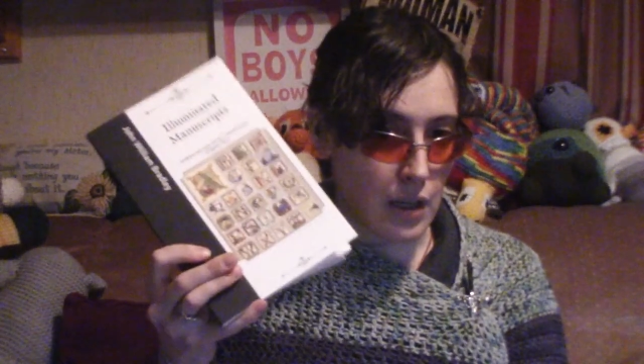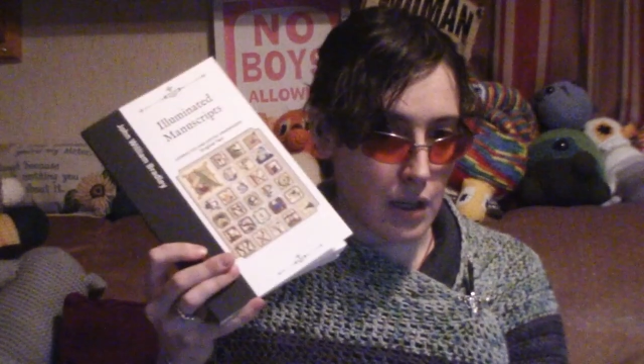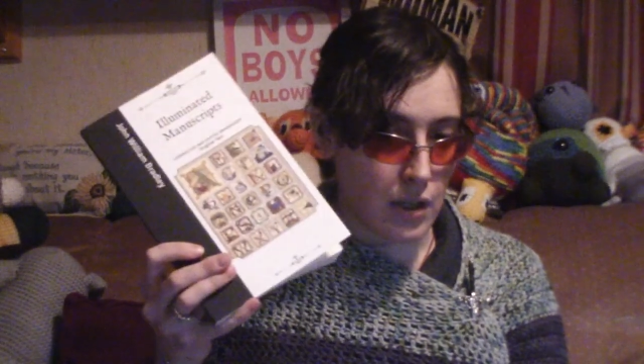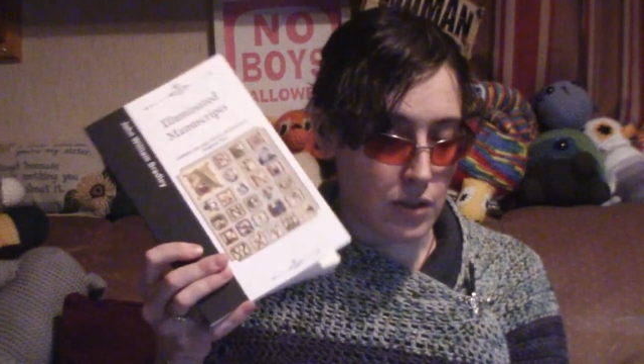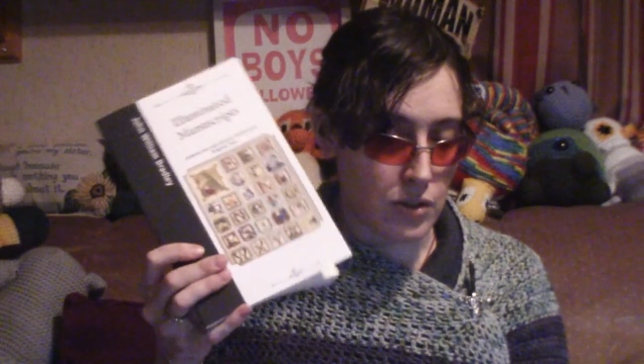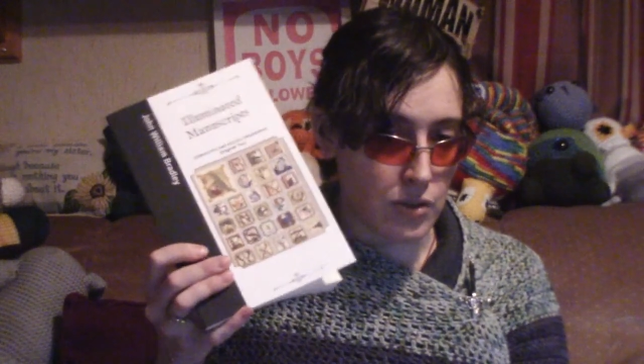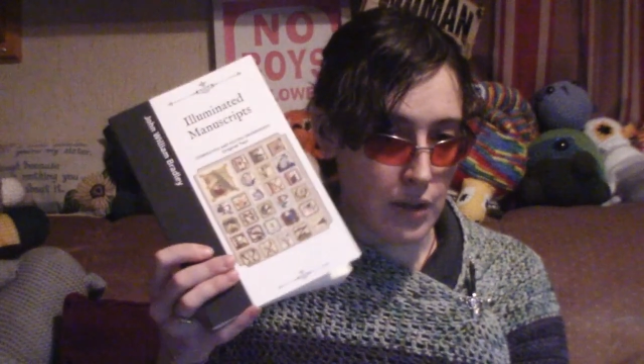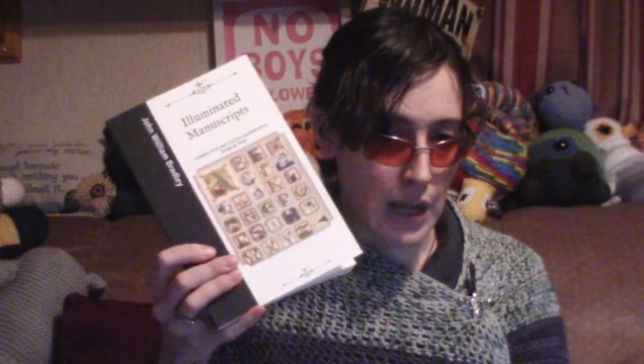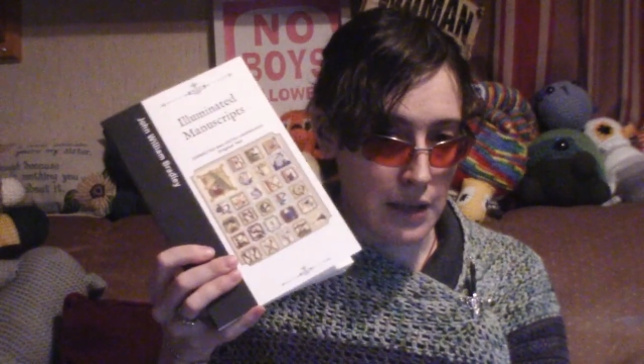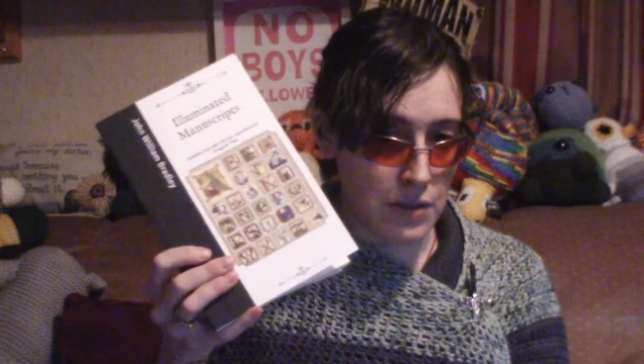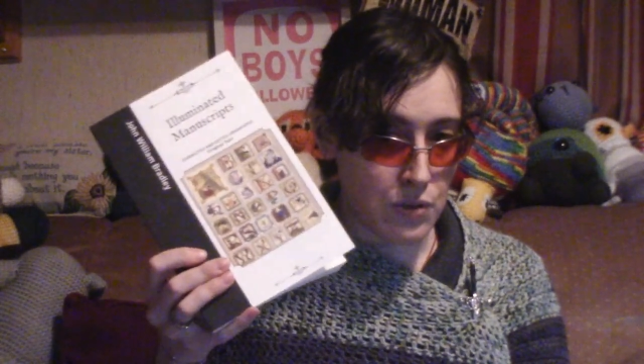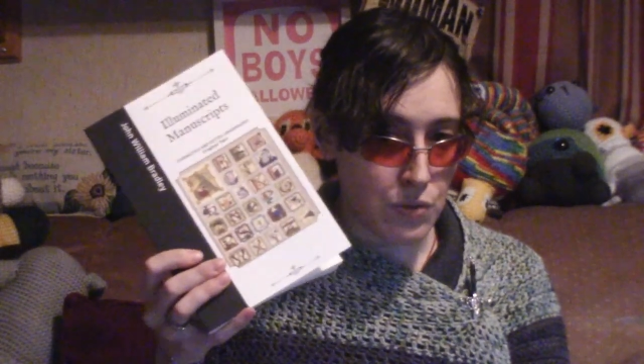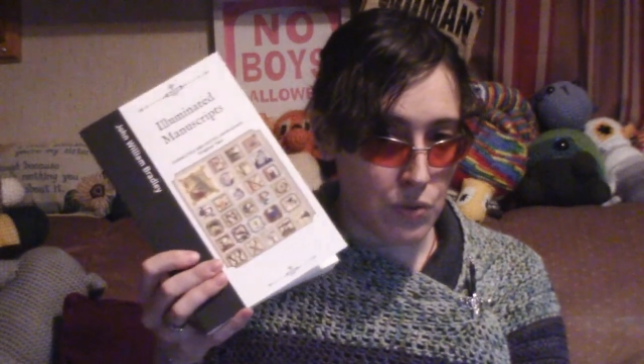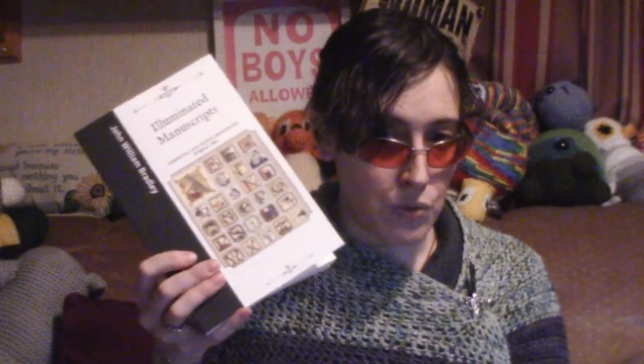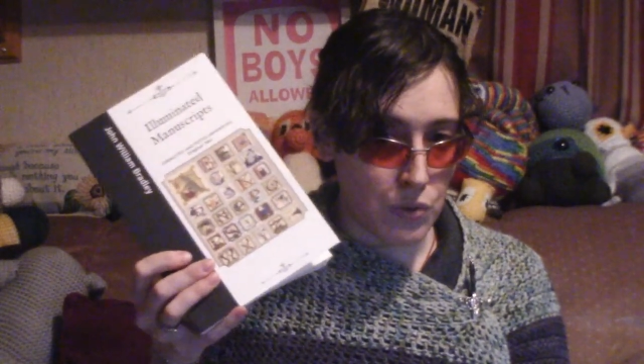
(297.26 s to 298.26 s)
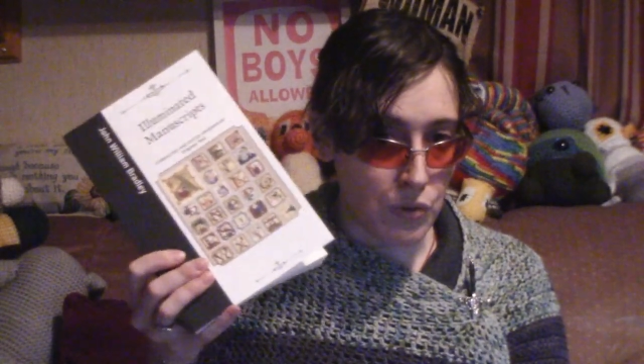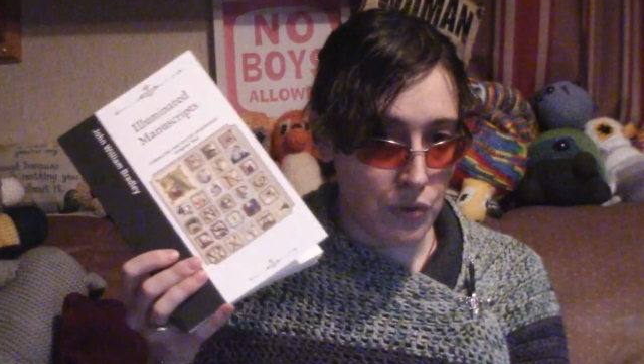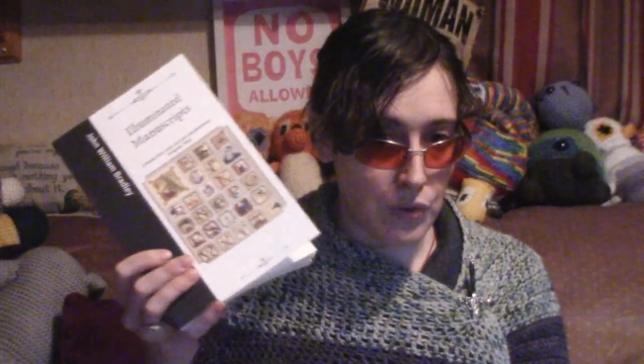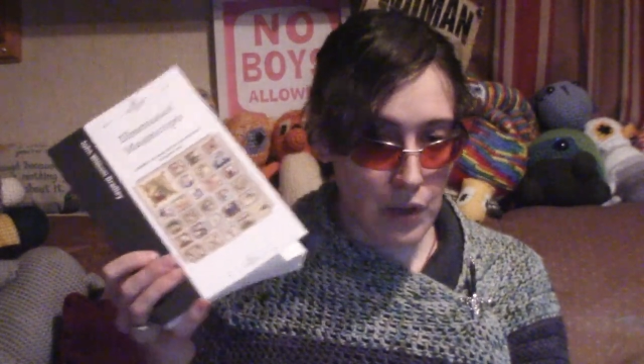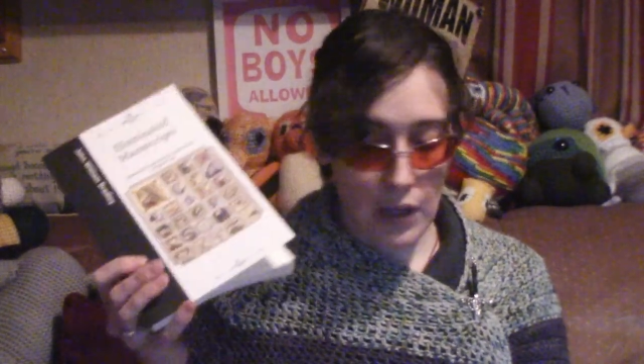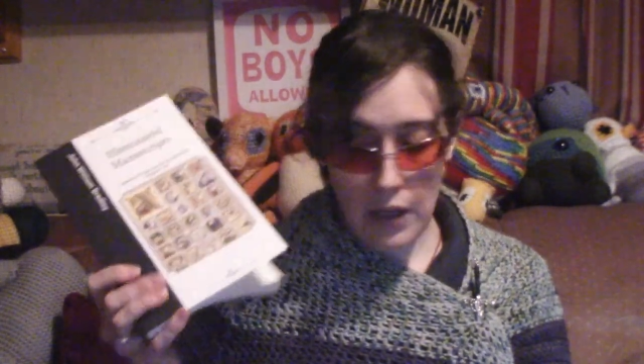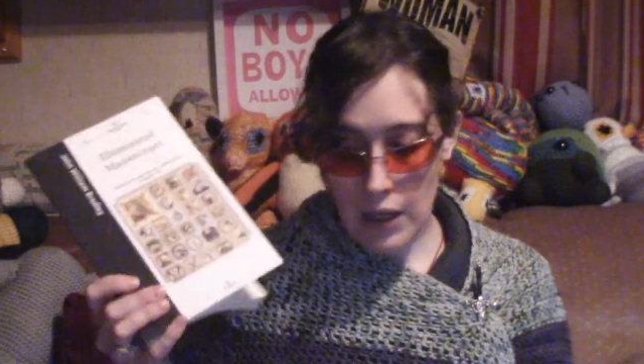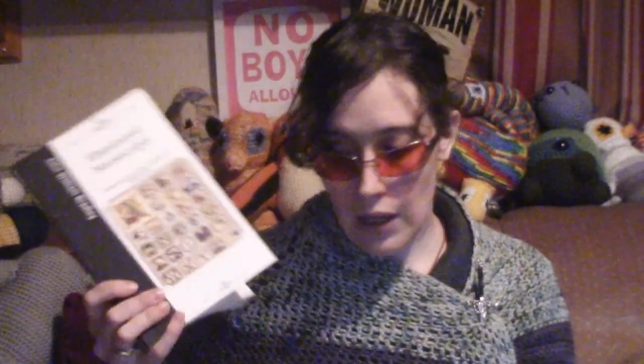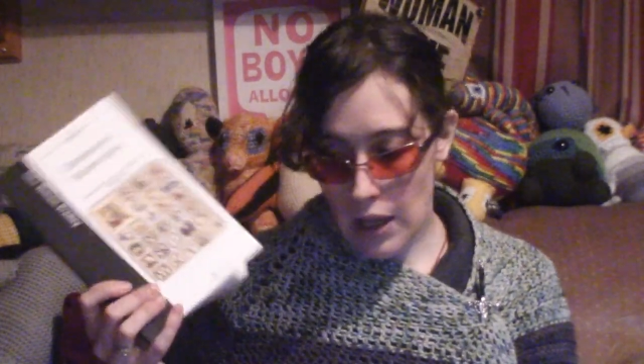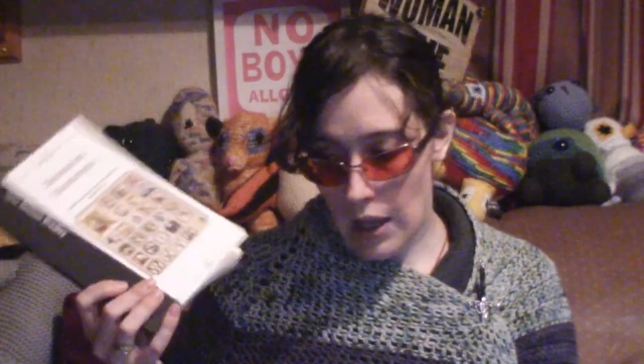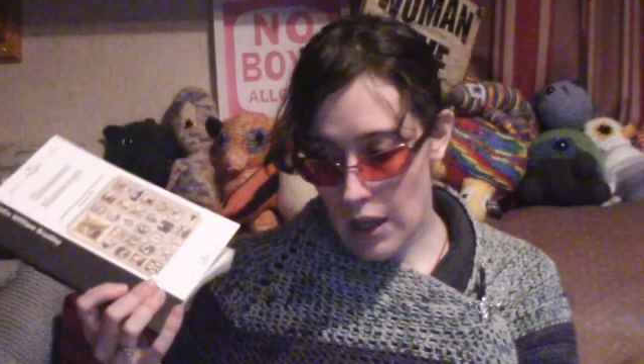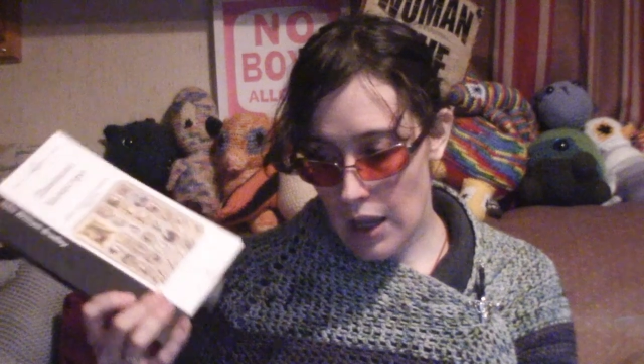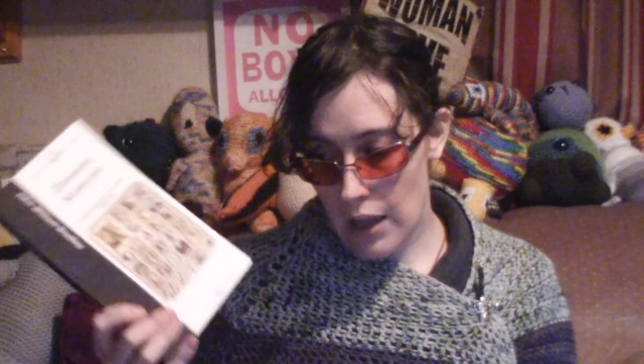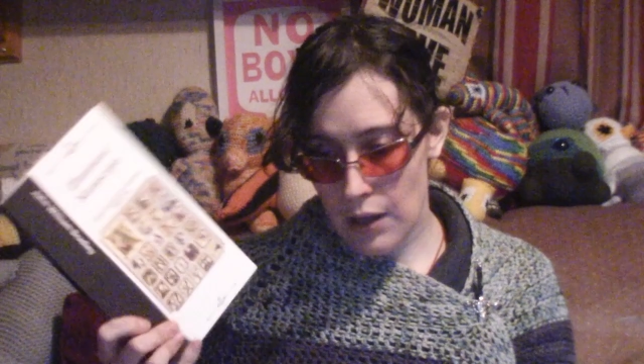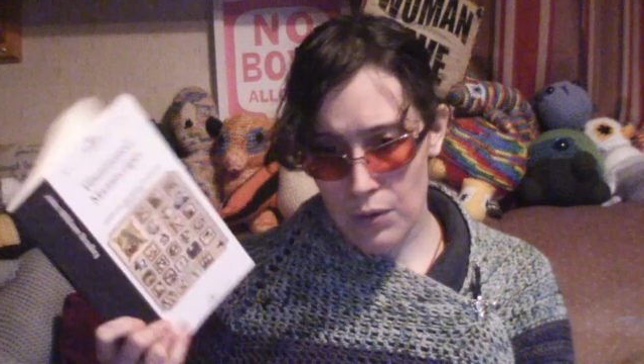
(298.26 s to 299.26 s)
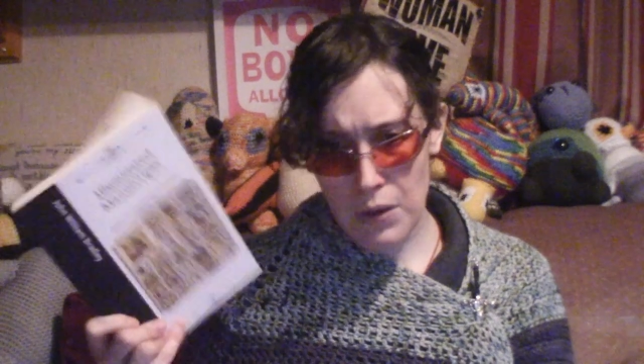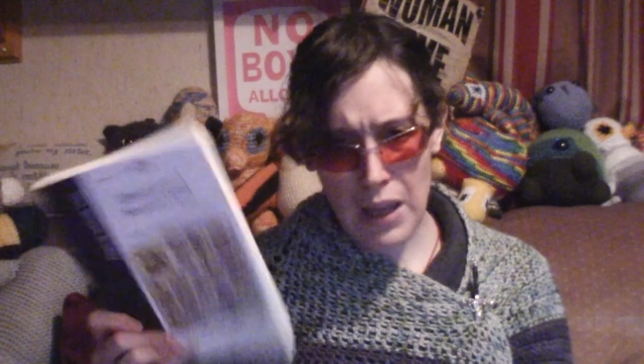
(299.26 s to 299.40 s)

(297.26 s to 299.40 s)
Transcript: So that's cool. It